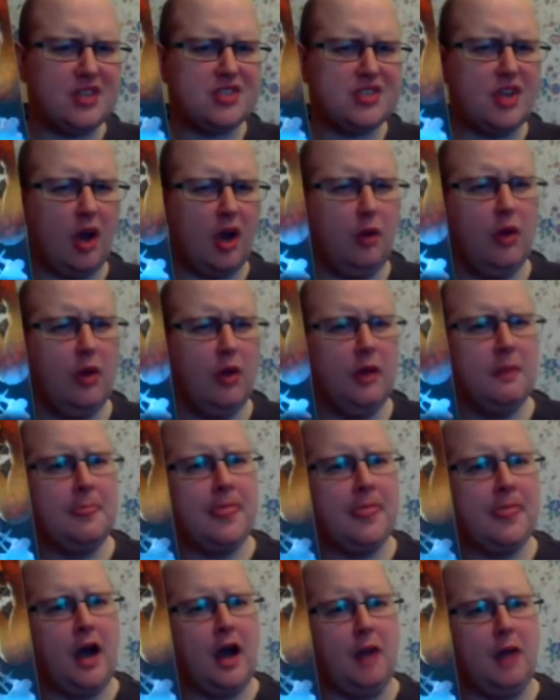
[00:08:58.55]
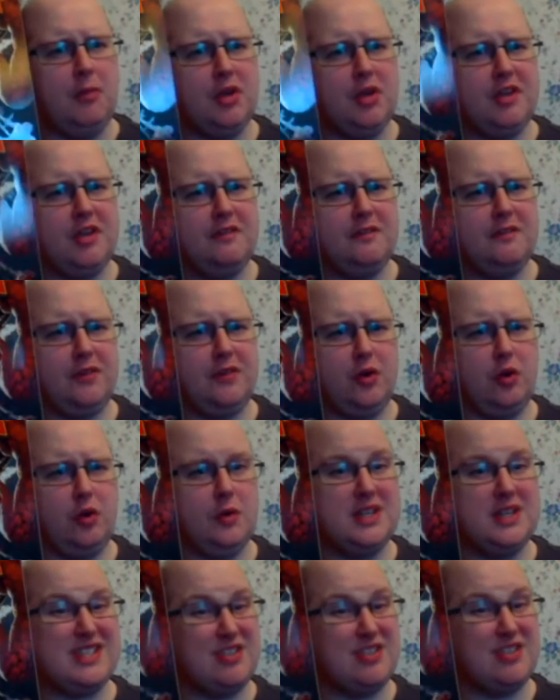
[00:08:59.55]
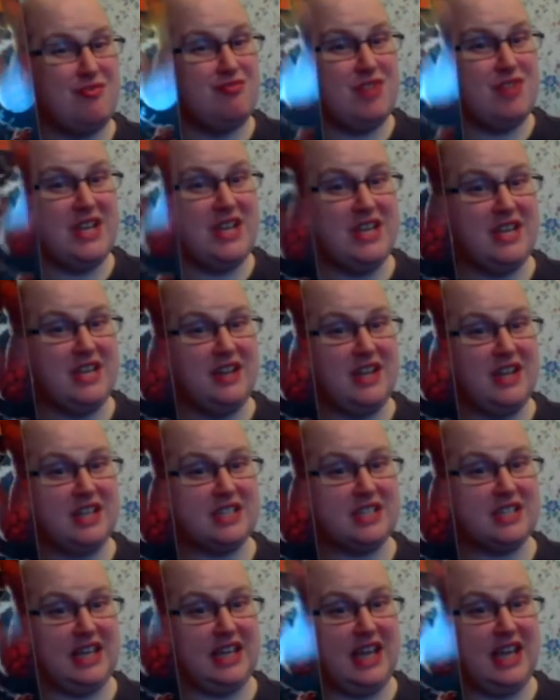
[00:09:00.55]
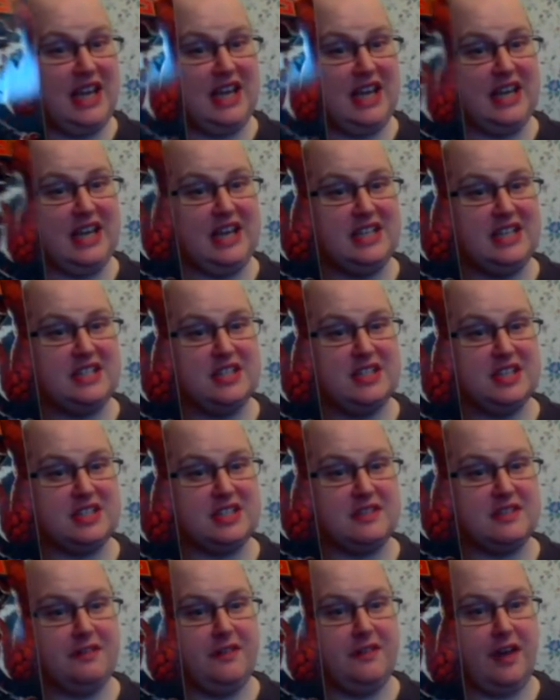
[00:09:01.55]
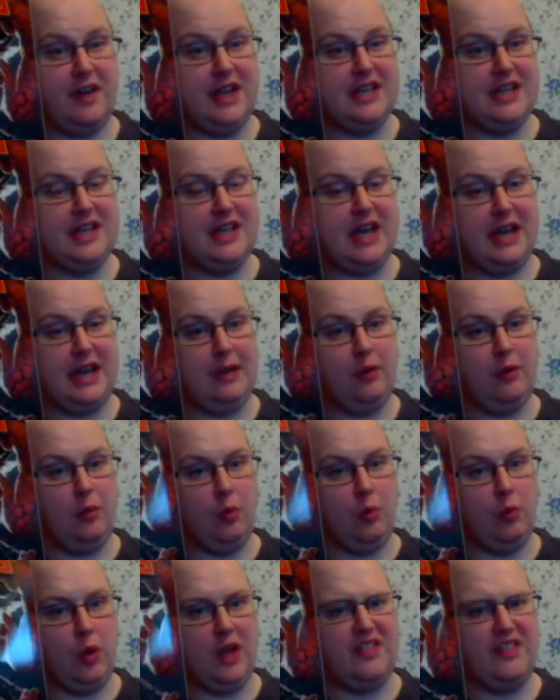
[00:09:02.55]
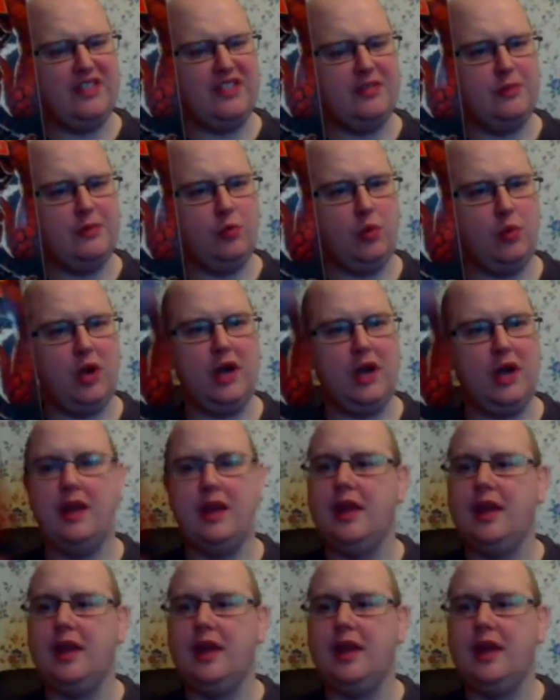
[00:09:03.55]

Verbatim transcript: So I'm looking forward to reading this and getting into this and finding out what what